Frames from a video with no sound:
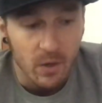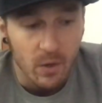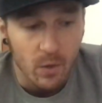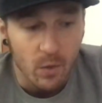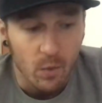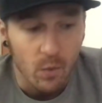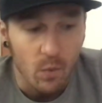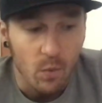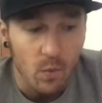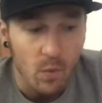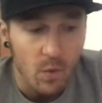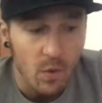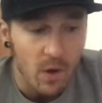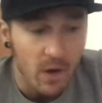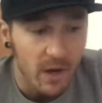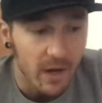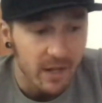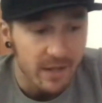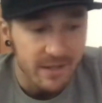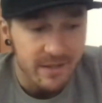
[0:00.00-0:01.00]

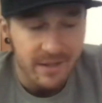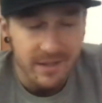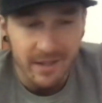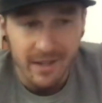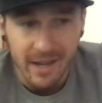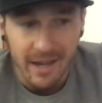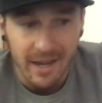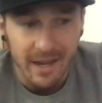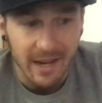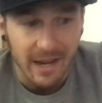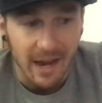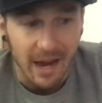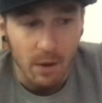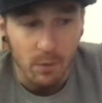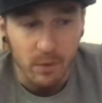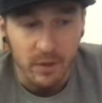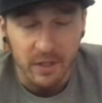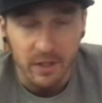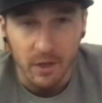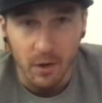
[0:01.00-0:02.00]
once a day. I
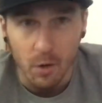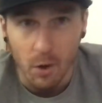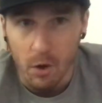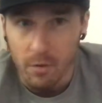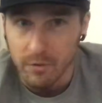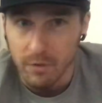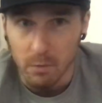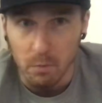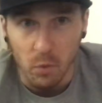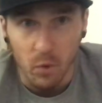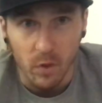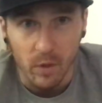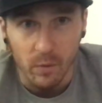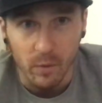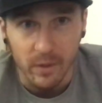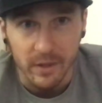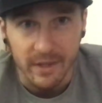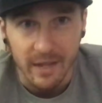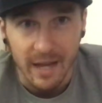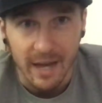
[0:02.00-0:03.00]
wouldn't go overboard
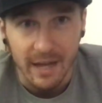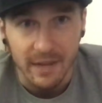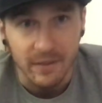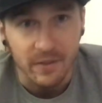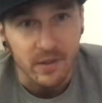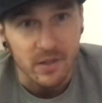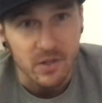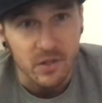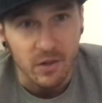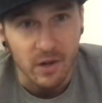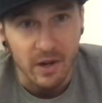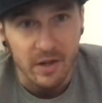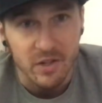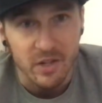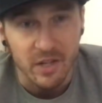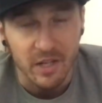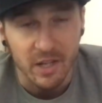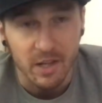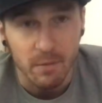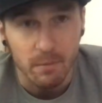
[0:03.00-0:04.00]
with that, and the
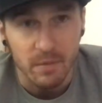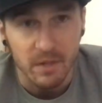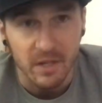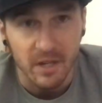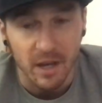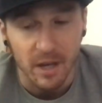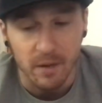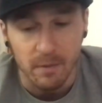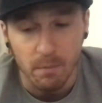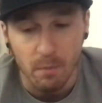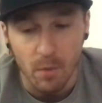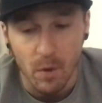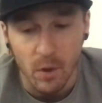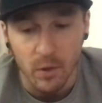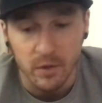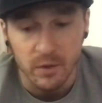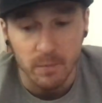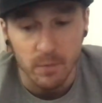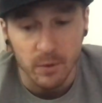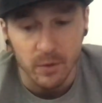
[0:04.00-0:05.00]
stretching can be done
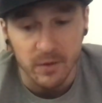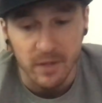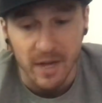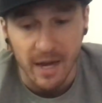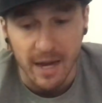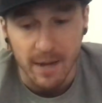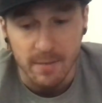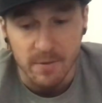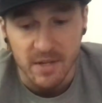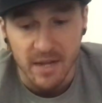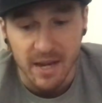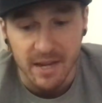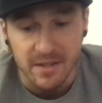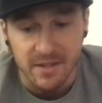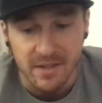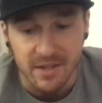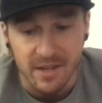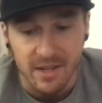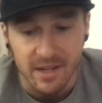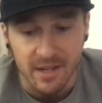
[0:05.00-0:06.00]
multiple times as
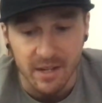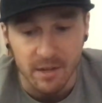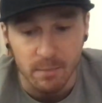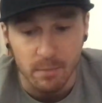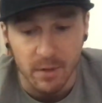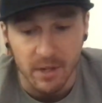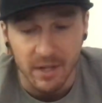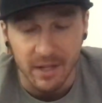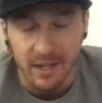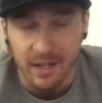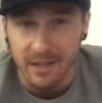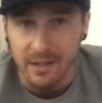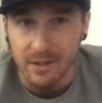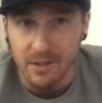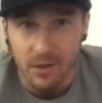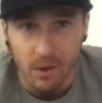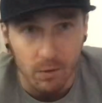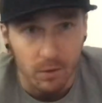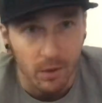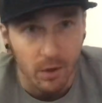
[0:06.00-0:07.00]
needed. But again,
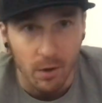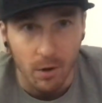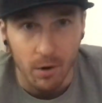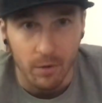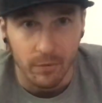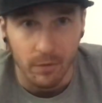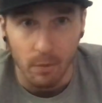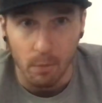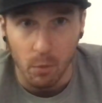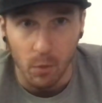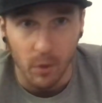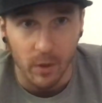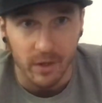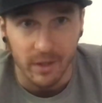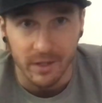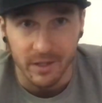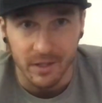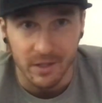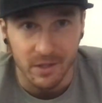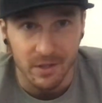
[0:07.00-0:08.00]
don't go overboard.
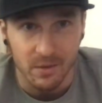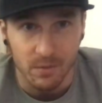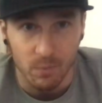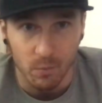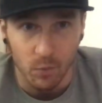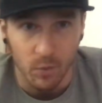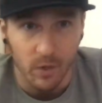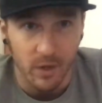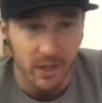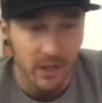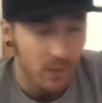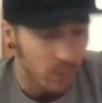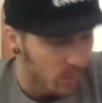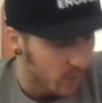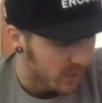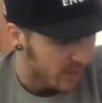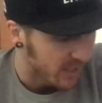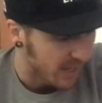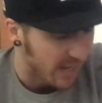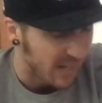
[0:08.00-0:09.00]
You really
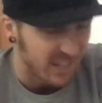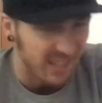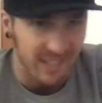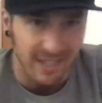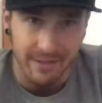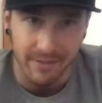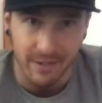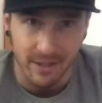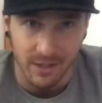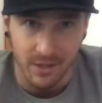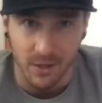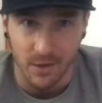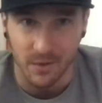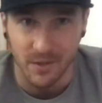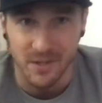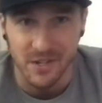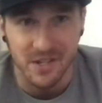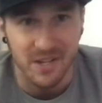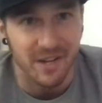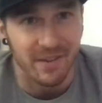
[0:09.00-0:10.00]
want to kind of leave it alone.
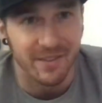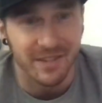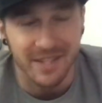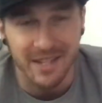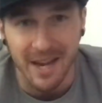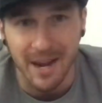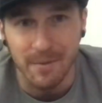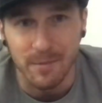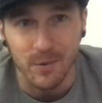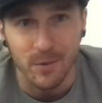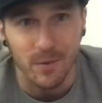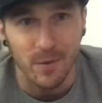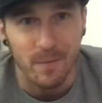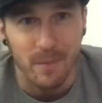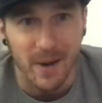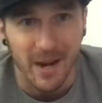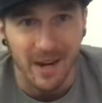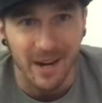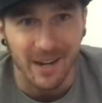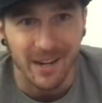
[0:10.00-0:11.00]
Just give it time to
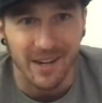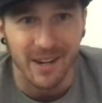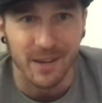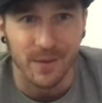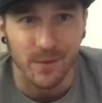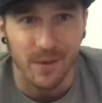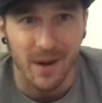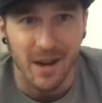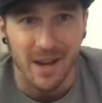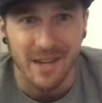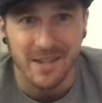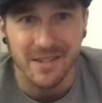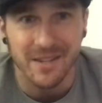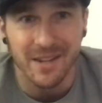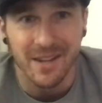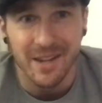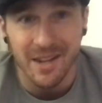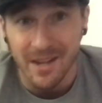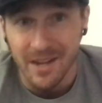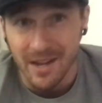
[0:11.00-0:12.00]
repair and rest.
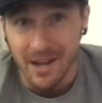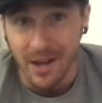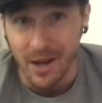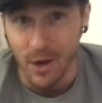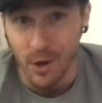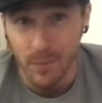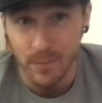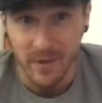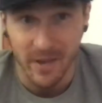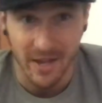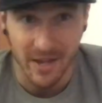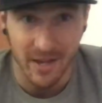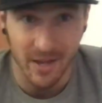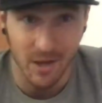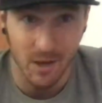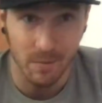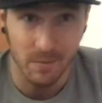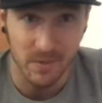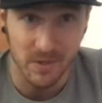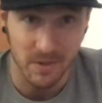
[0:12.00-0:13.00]
I hope that
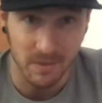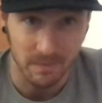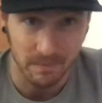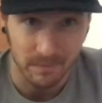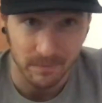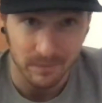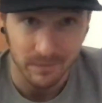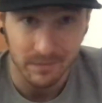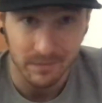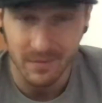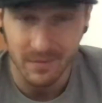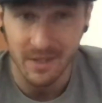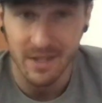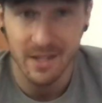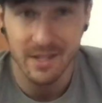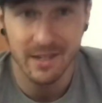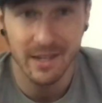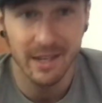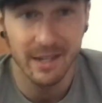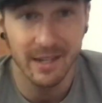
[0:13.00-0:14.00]
helps.
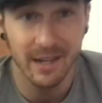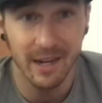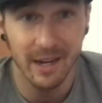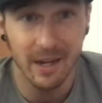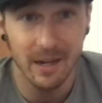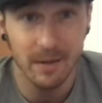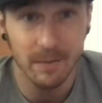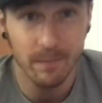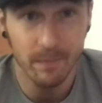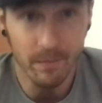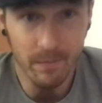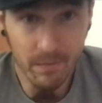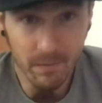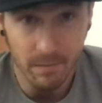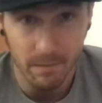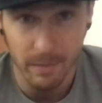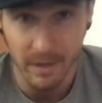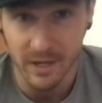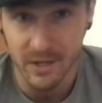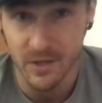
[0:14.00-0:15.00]
Take care.
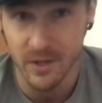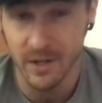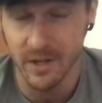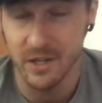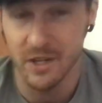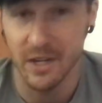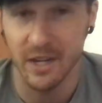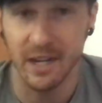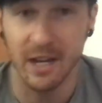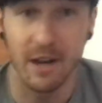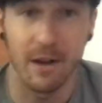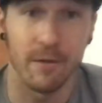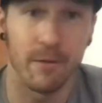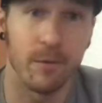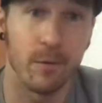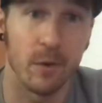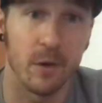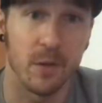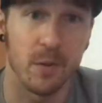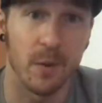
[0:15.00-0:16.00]
Make sure to check out
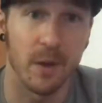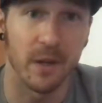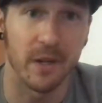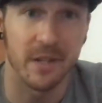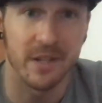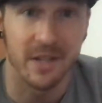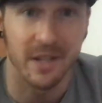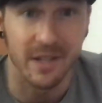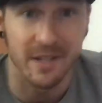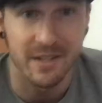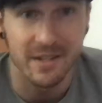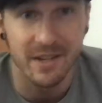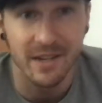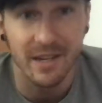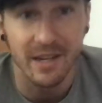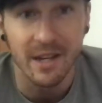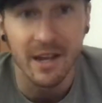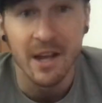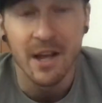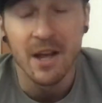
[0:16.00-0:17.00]
Forge Wellness
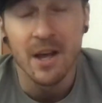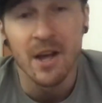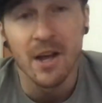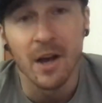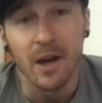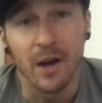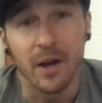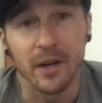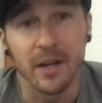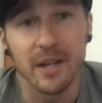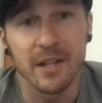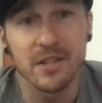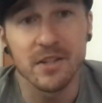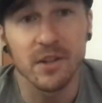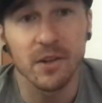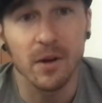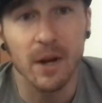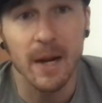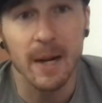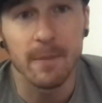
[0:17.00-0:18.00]
NC on
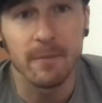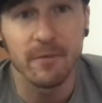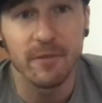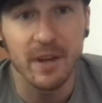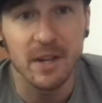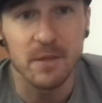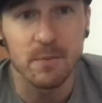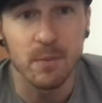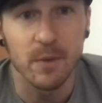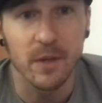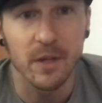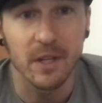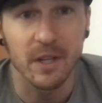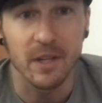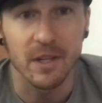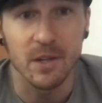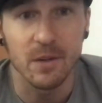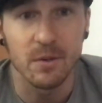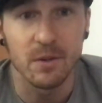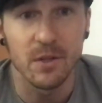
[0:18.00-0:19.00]
Instagram, Facebook,
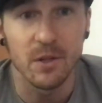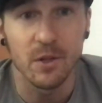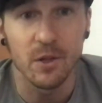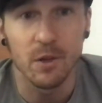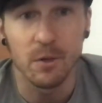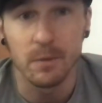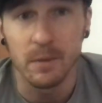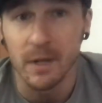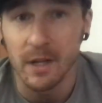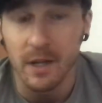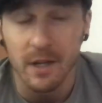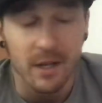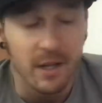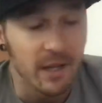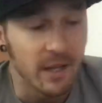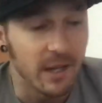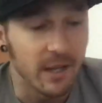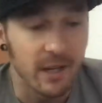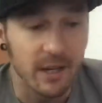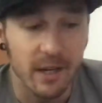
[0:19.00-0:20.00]
YouTube,
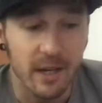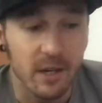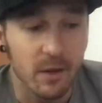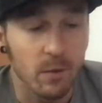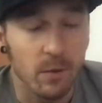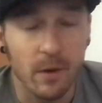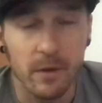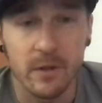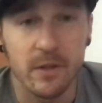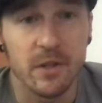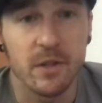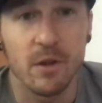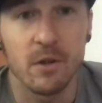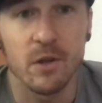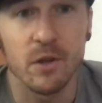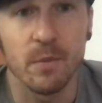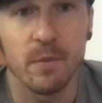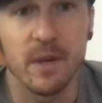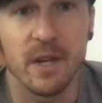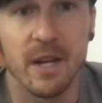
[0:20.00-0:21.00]
and any other
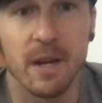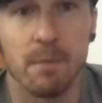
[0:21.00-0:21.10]
social media